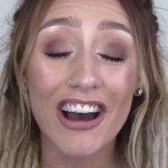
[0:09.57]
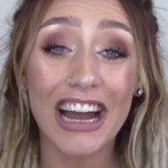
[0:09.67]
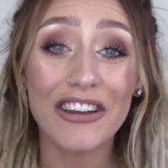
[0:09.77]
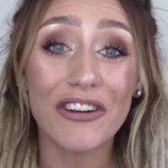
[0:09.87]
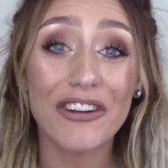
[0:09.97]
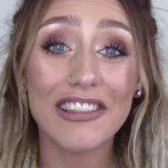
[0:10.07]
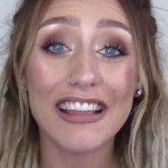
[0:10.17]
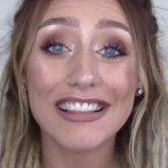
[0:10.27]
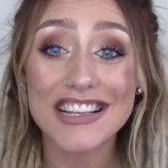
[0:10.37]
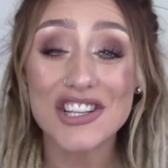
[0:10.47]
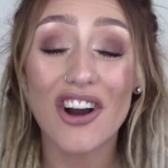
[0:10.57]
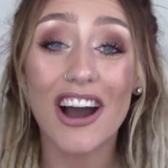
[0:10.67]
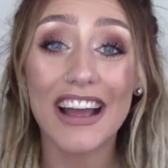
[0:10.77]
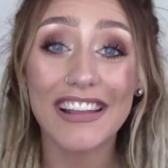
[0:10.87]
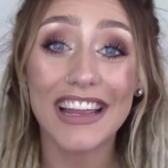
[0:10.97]
I know that this
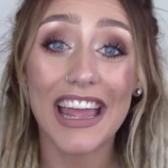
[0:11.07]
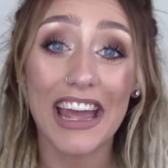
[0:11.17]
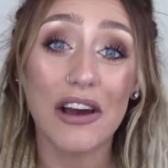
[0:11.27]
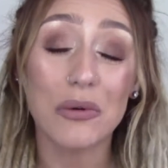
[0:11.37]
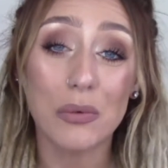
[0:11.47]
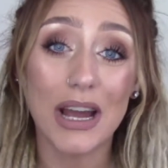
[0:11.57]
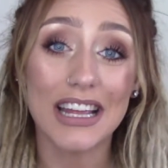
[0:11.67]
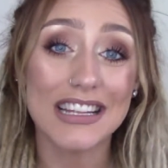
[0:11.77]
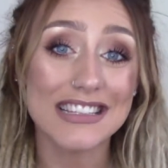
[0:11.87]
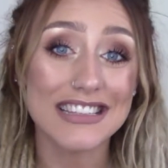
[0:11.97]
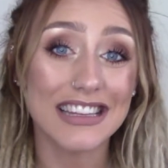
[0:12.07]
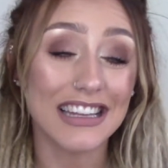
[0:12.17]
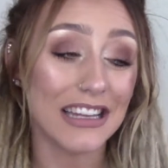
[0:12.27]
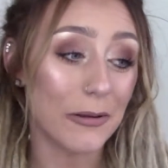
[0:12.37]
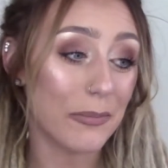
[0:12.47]
highly outweighs
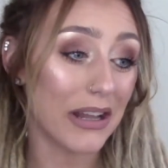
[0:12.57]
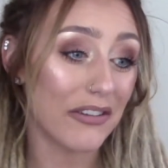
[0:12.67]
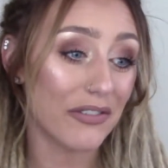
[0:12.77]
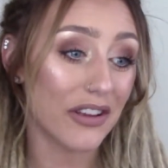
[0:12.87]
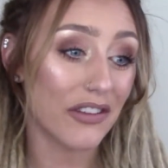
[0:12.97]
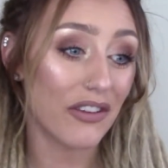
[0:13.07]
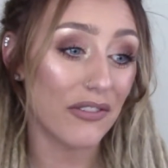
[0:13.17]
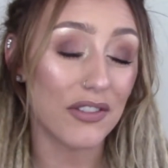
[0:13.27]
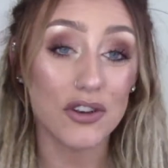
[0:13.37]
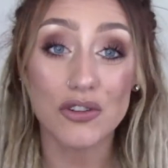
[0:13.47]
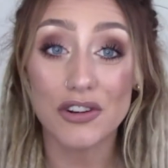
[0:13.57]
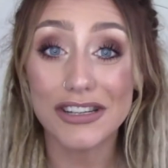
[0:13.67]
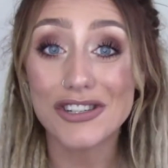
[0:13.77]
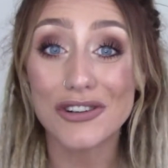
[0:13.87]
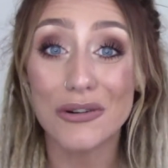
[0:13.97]
the benefits of the
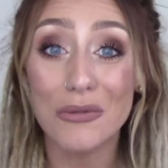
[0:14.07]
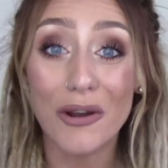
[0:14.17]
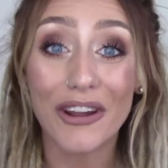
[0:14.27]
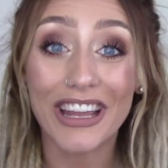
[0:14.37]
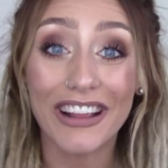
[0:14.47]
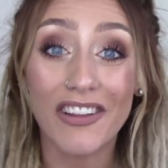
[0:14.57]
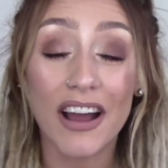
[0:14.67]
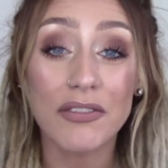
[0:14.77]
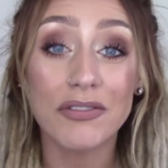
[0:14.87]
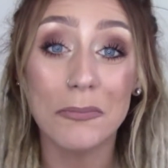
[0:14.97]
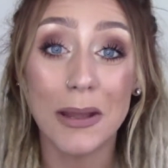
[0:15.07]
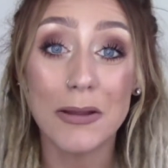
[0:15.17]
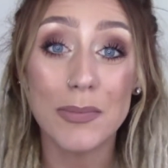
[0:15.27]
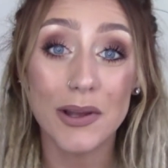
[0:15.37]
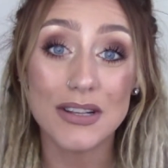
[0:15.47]
traditional working life for
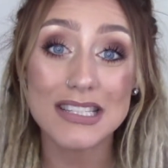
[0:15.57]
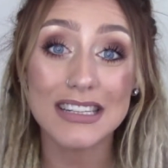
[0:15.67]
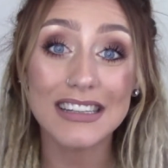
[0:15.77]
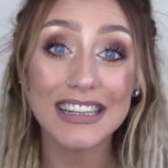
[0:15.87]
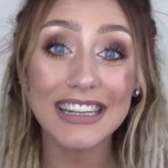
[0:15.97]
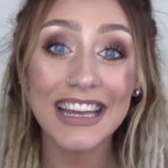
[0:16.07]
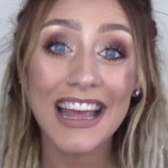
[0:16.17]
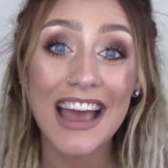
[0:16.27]
me personally,